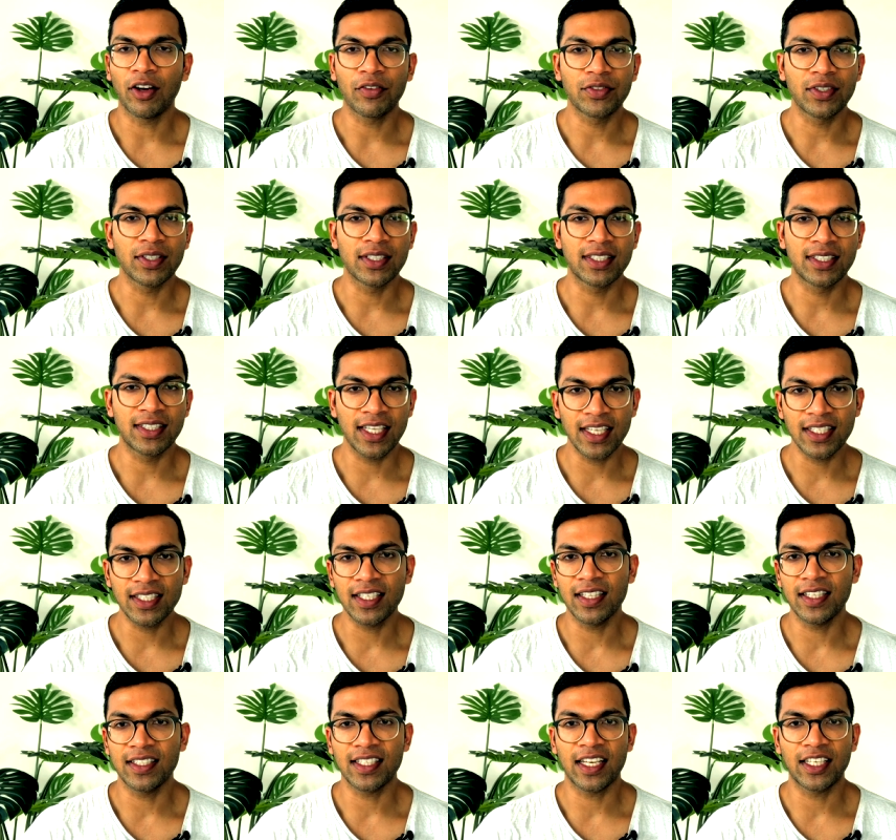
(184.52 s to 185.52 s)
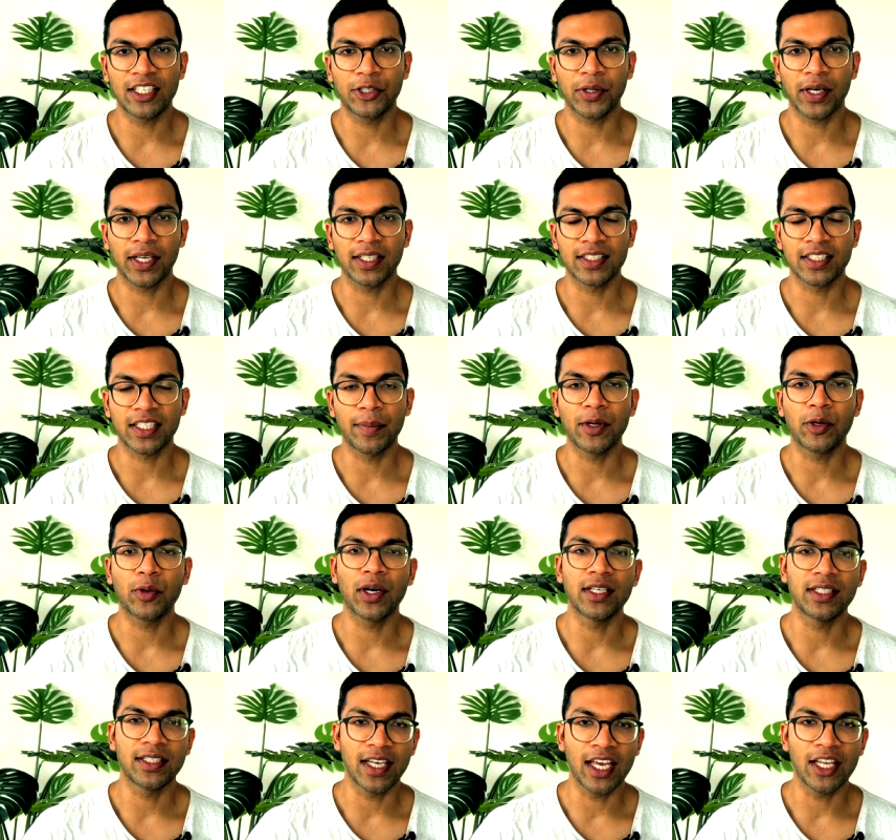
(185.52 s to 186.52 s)
often ceasing these anticoagulants can be
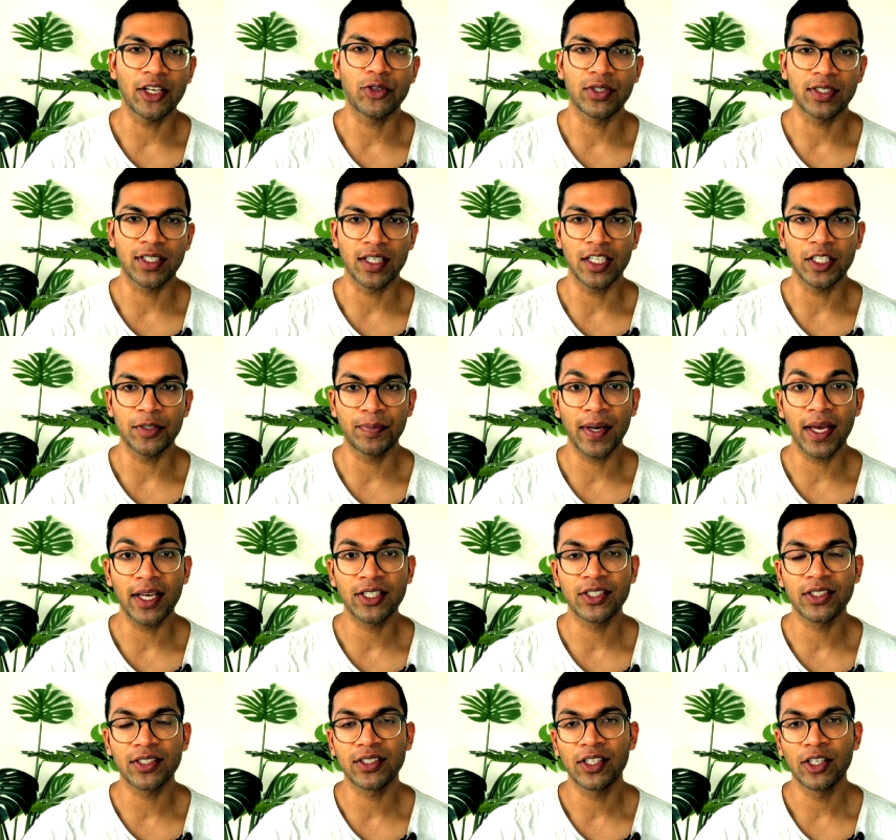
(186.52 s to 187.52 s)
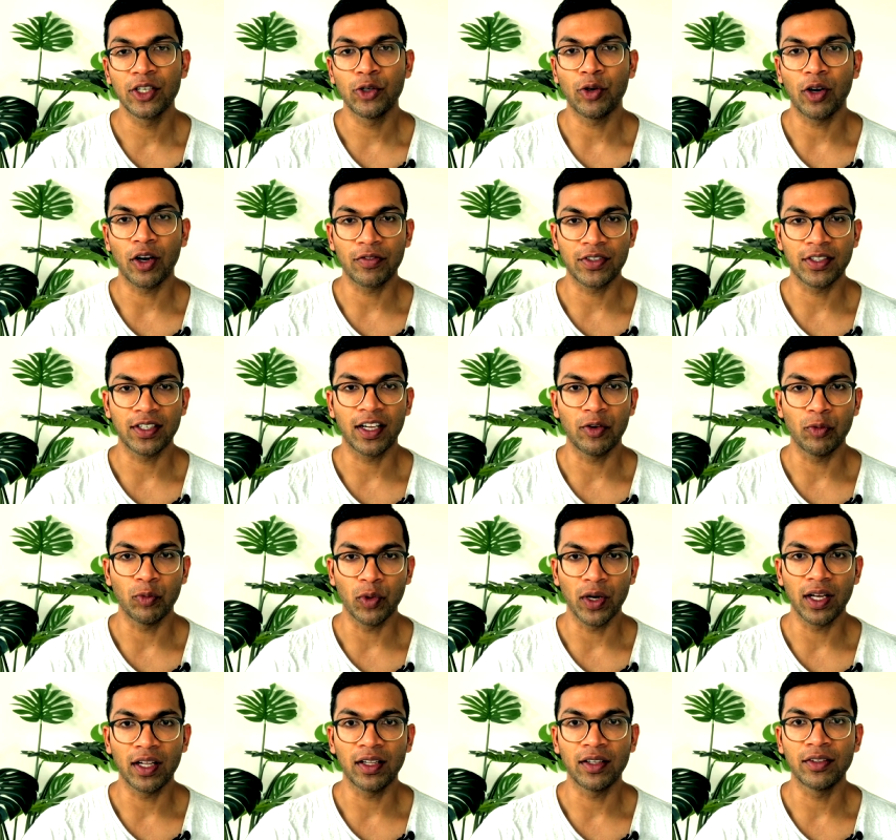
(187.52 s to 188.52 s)
quite dangerous in these patients who are often
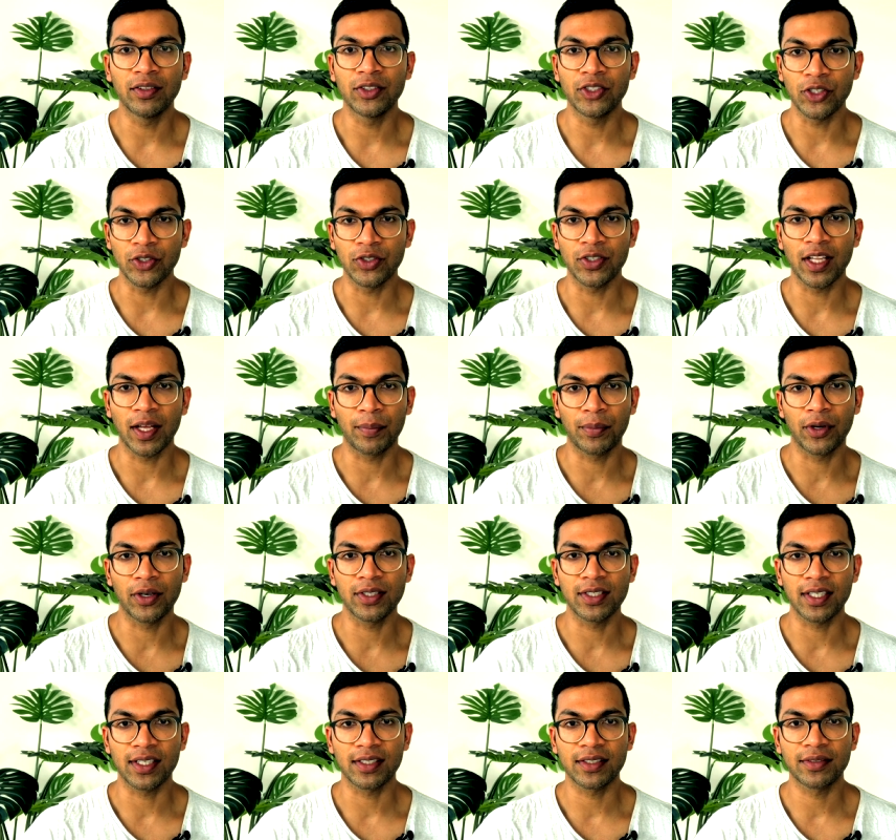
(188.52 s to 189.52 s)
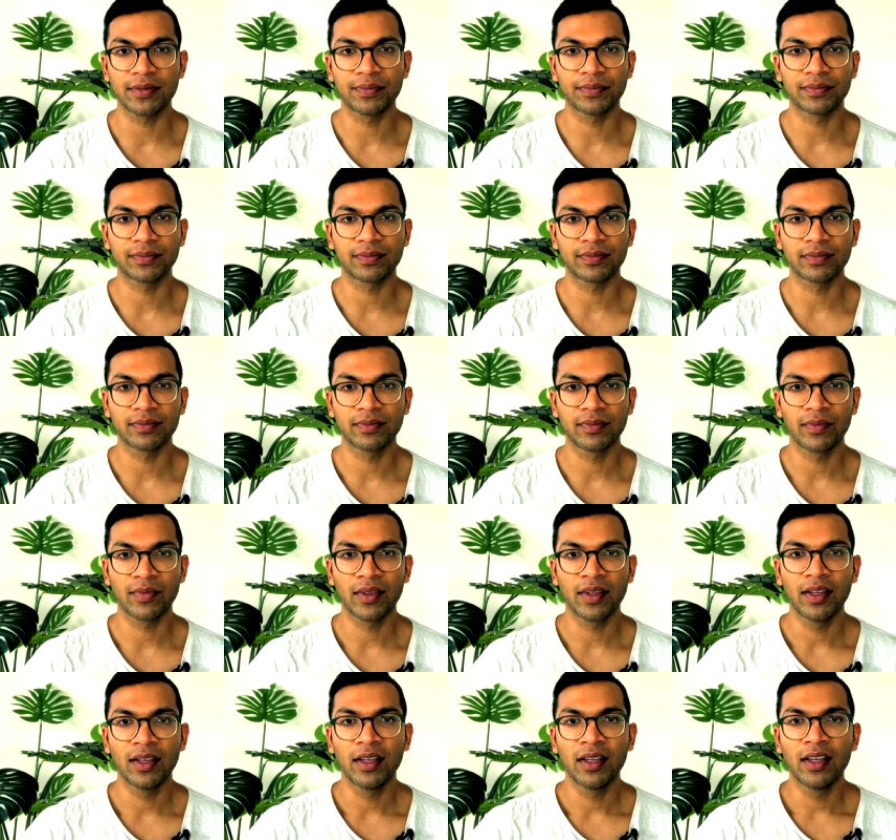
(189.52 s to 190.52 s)
unwell due to that process.
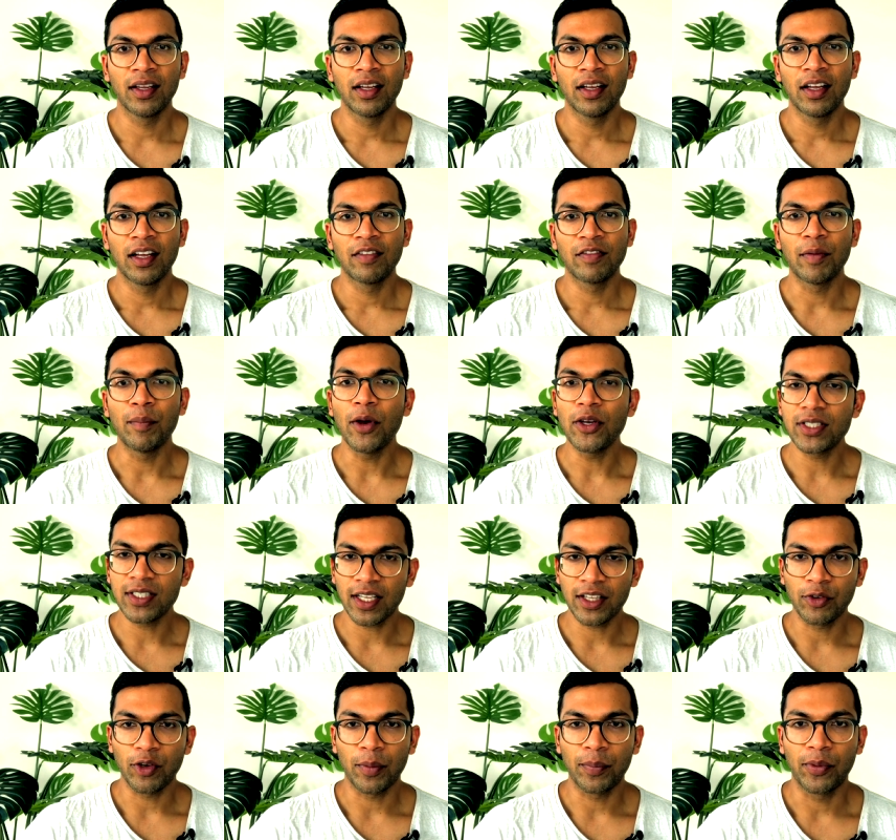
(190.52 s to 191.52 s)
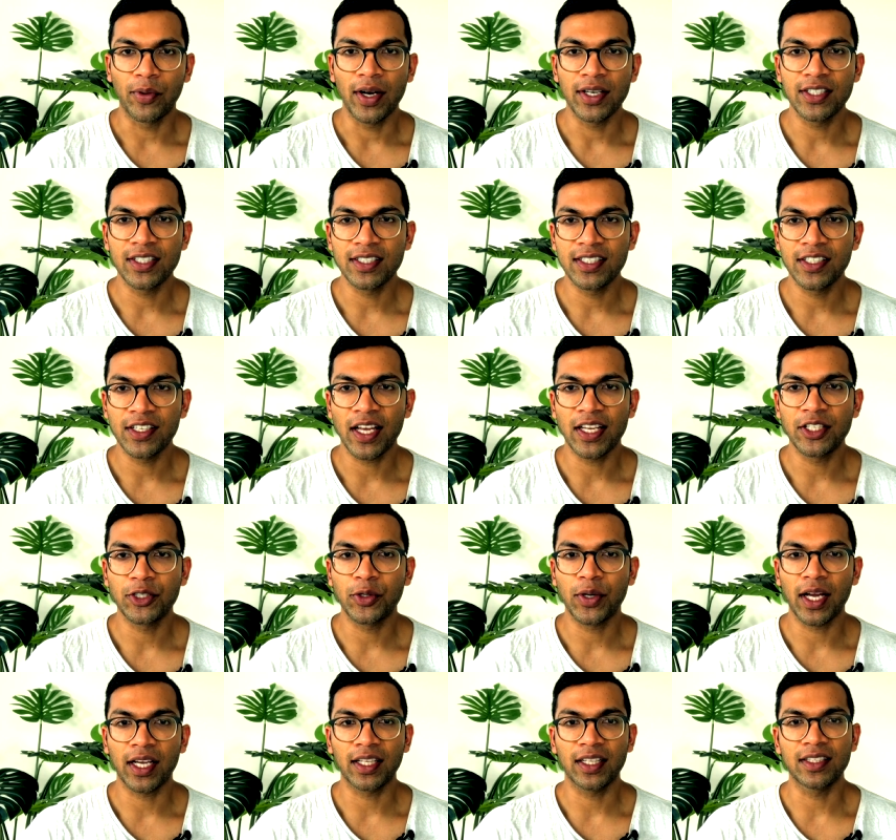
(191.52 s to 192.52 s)
For most other operations, the
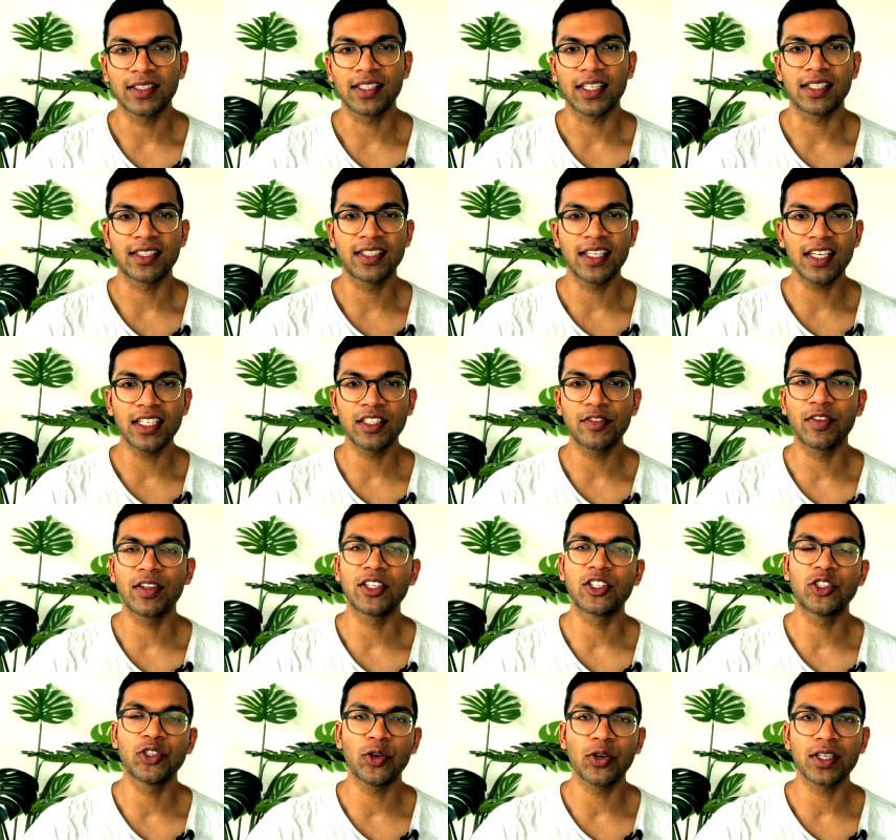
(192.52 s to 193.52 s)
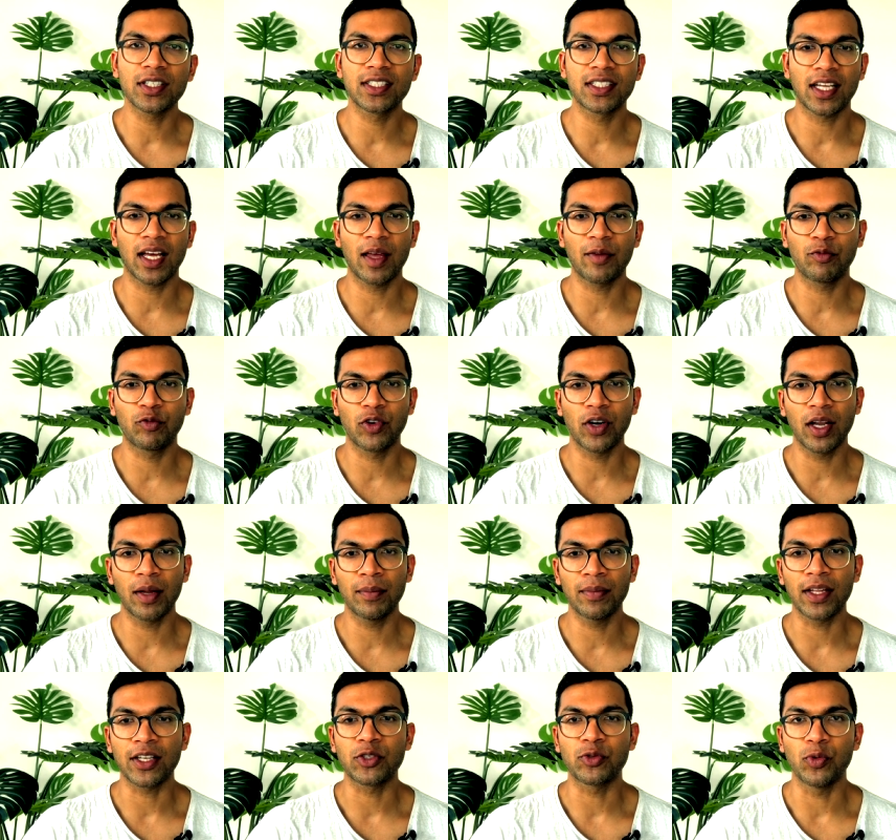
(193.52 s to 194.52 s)
anticoagulants are ceased for the shortest time
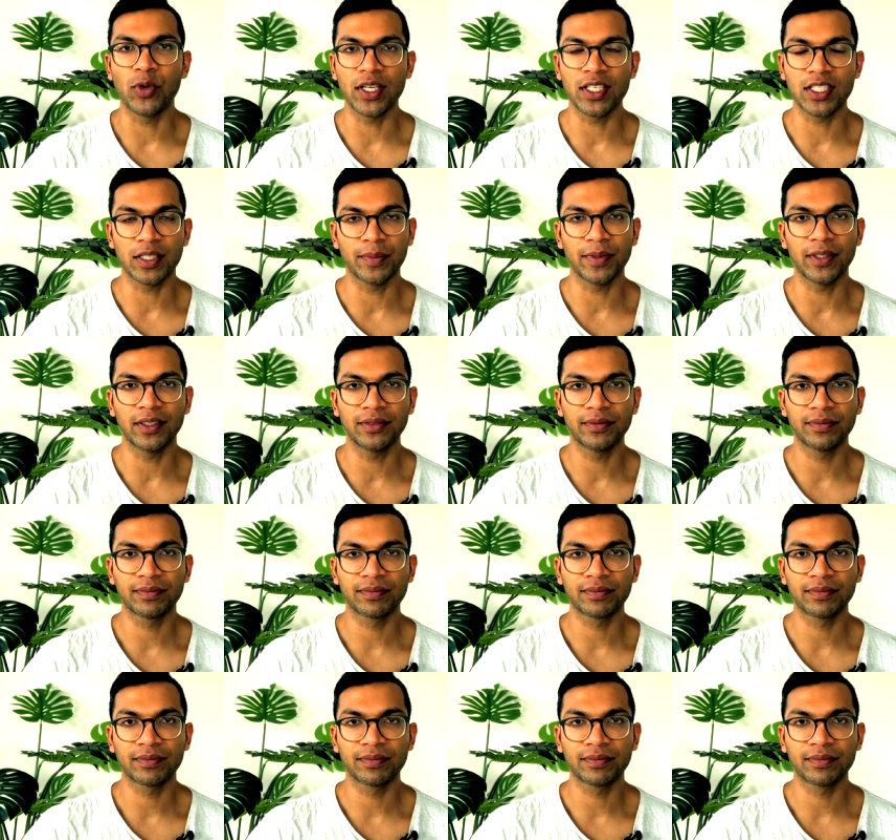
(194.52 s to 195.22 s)
frame that's reasonable.